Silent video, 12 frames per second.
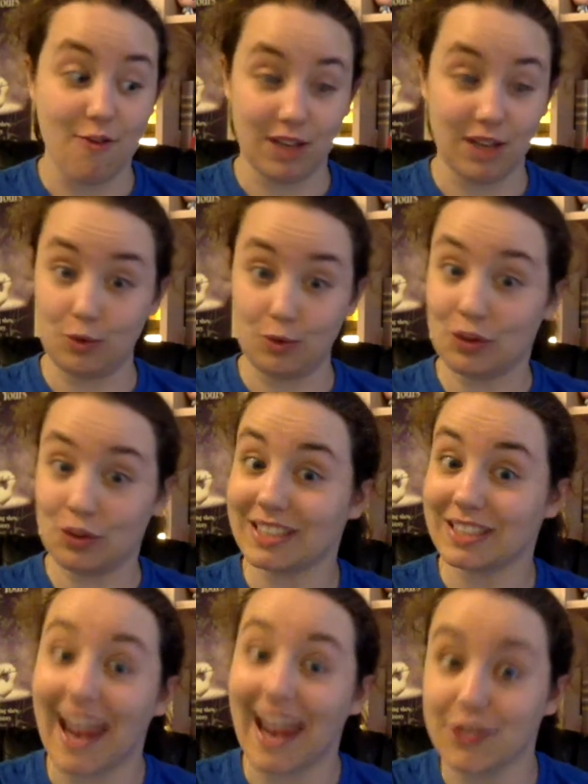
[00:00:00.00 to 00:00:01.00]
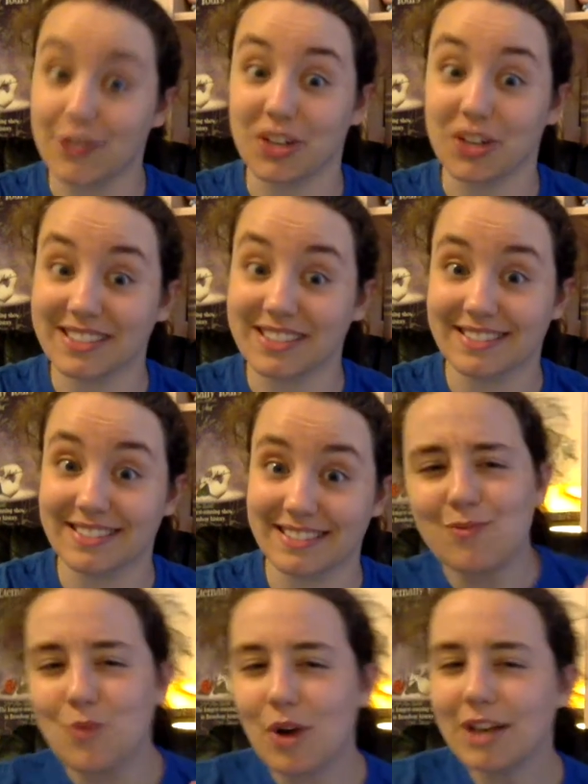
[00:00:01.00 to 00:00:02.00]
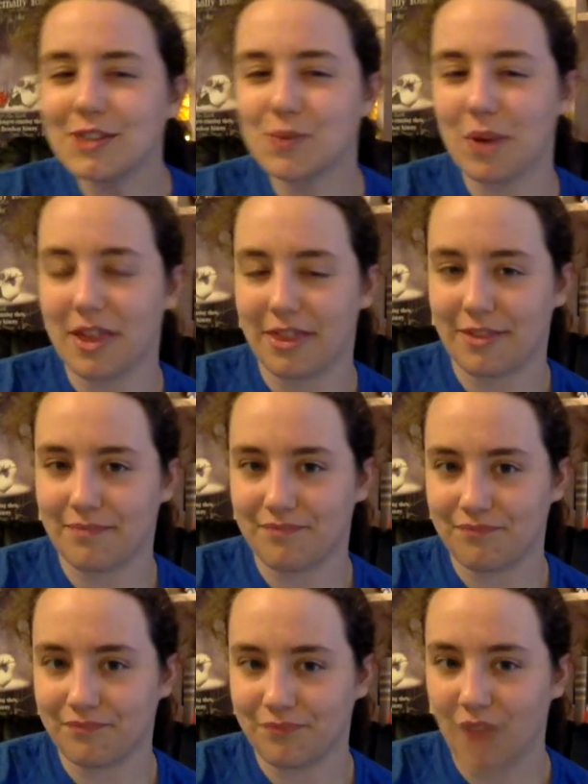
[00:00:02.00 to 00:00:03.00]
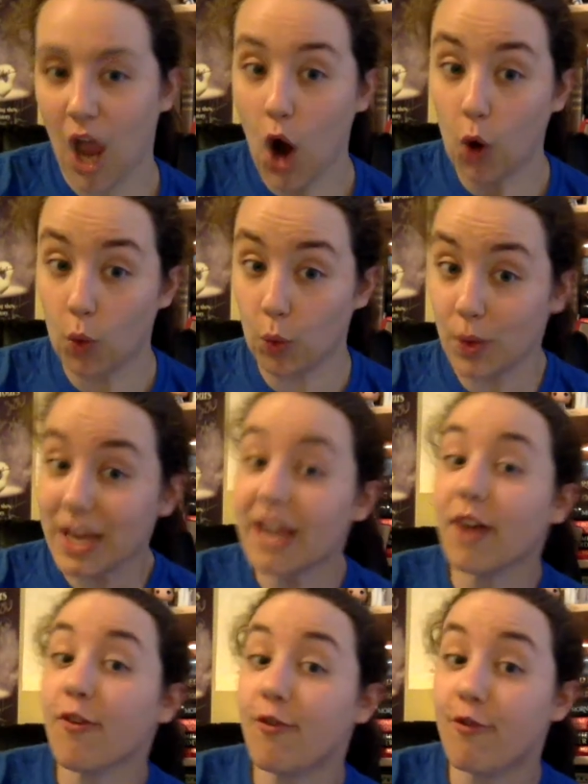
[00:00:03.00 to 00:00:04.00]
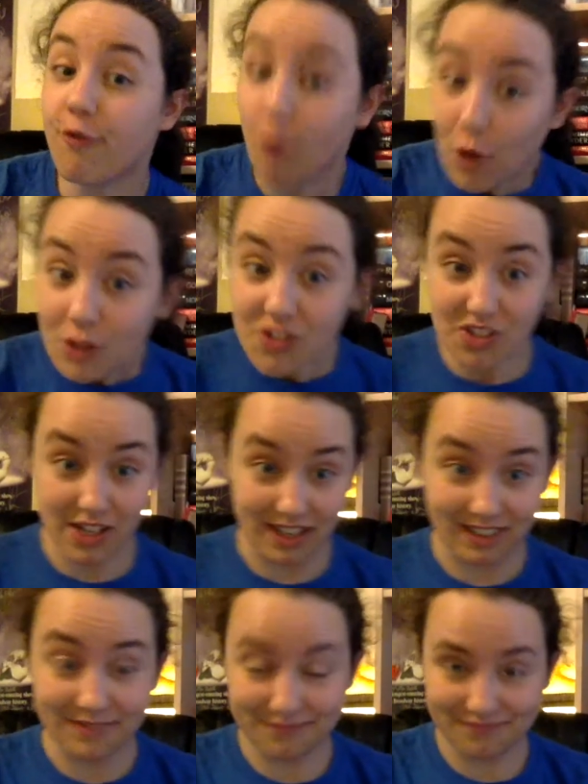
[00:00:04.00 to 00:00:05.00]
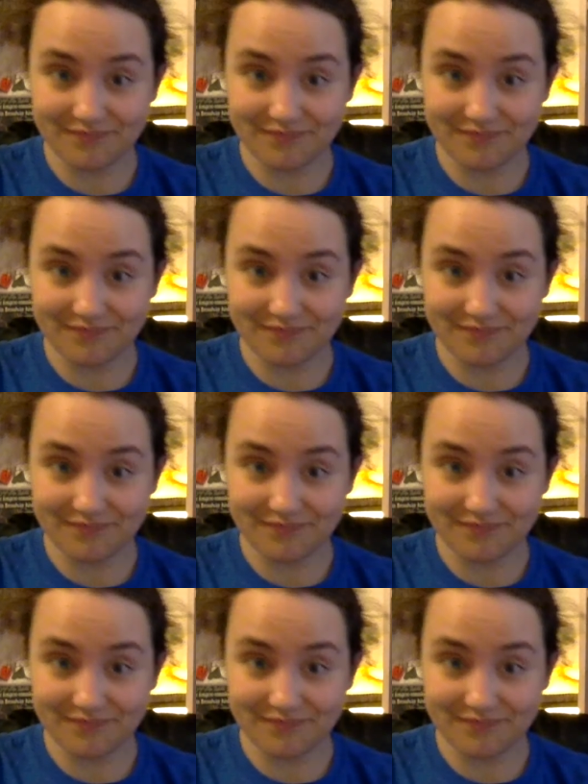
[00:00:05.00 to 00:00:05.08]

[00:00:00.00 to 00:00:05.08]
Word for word: virulent hatred, and what is with reinforcing